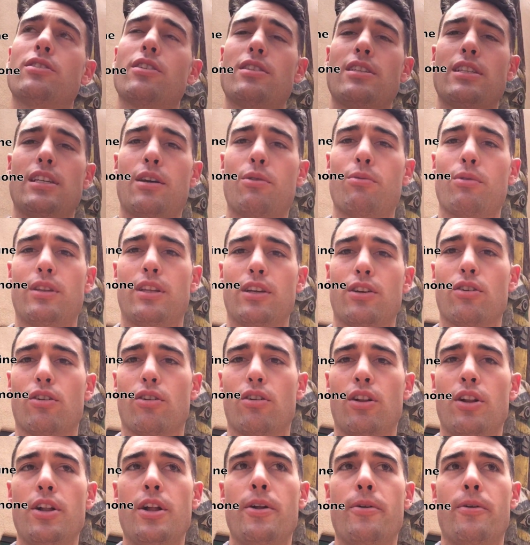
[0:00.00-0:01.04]
start to get what they
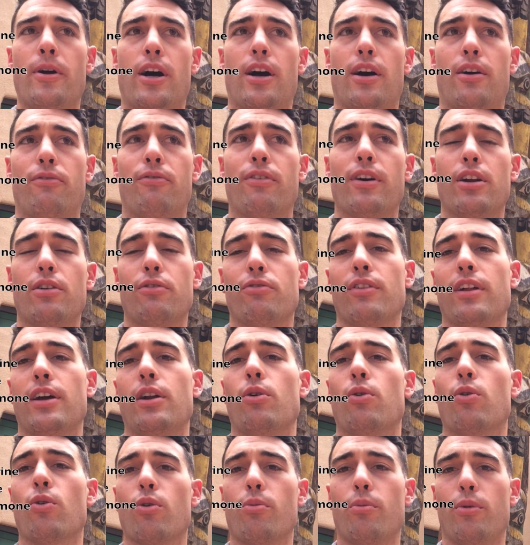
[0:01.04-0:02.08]
call fight or
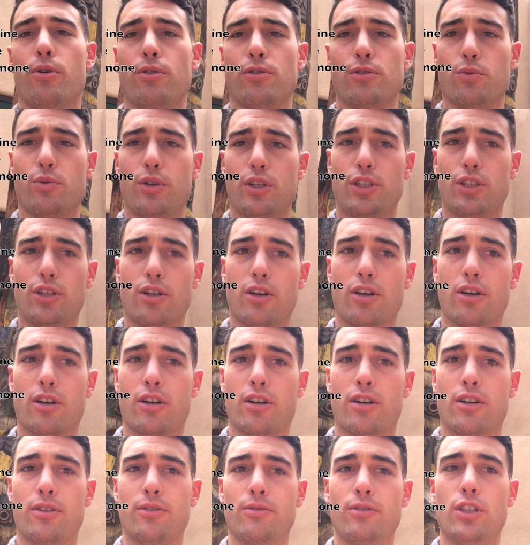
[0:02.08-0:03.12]
flight hormones, which
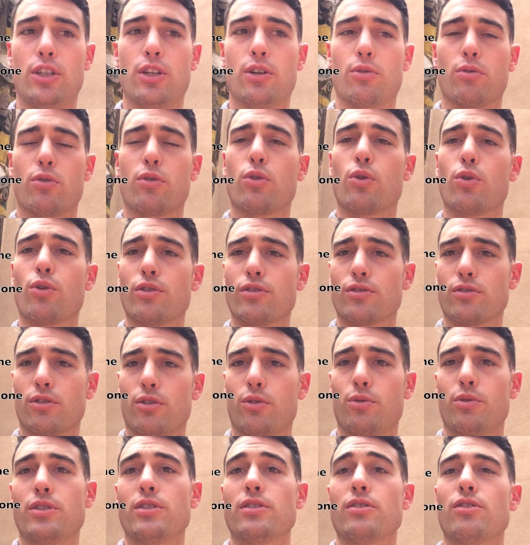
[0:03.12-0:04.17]
are, you know,
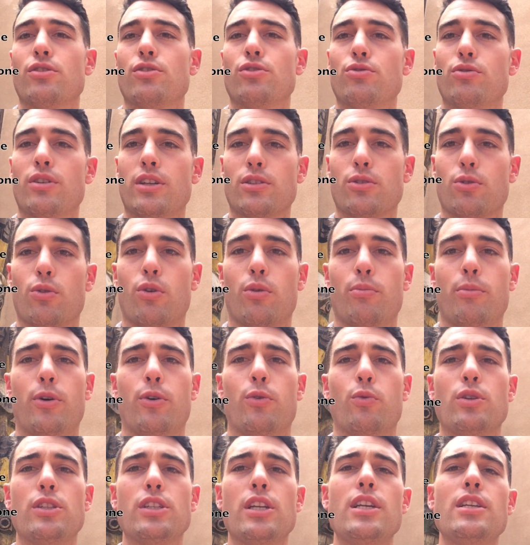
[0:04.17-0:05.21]
cortisol, which is a stress
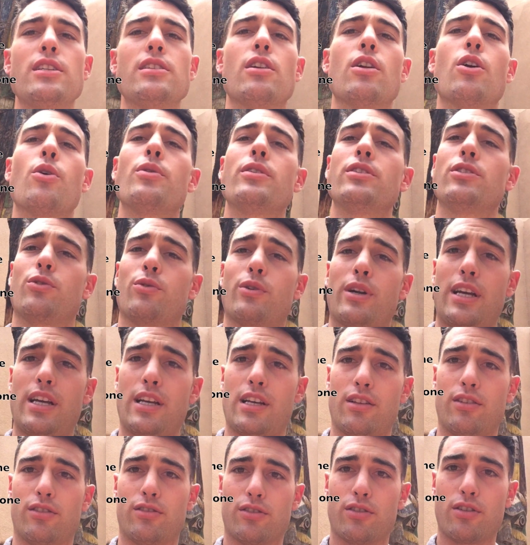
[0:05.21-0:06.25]
hormone, which isn't always
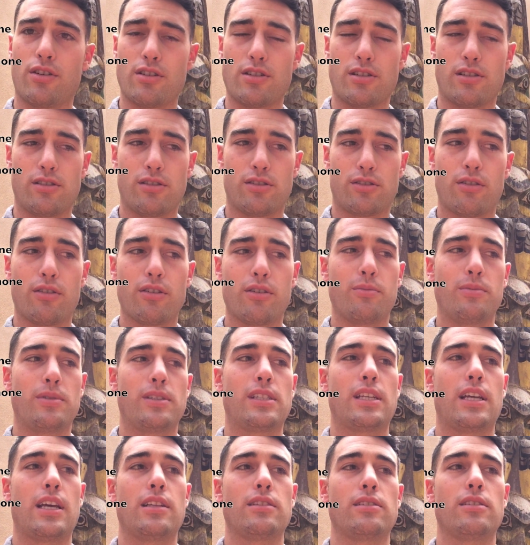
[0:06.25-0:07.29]
great in certain
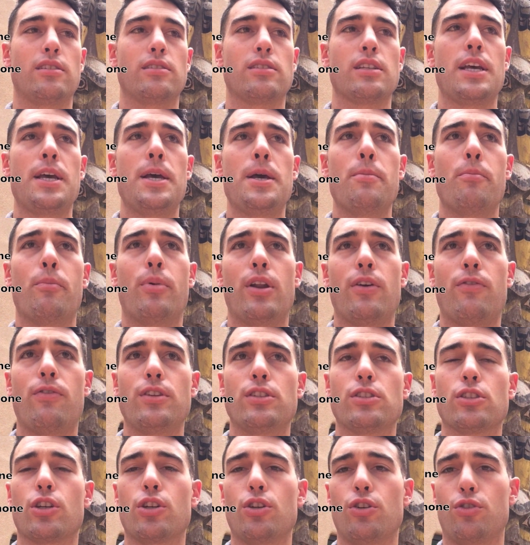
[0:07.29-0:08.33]
circumstances, but if
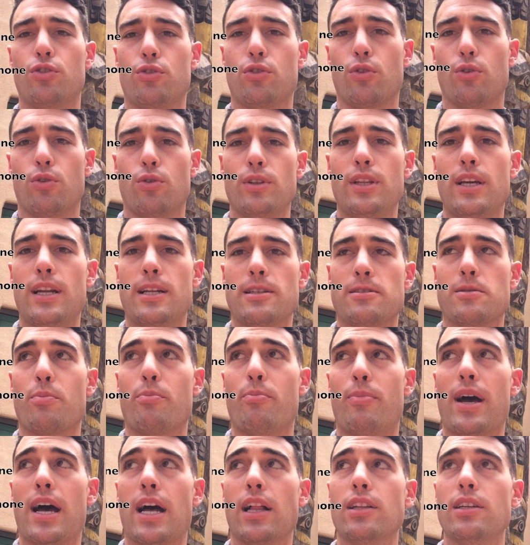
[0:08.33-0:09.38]
it's controlled and it's
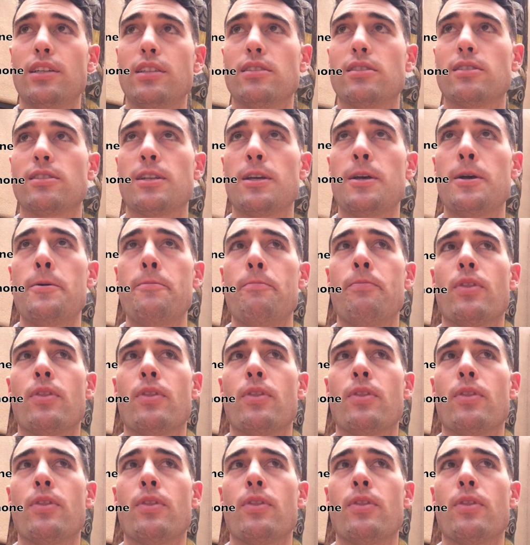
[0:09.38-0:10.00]
balanced,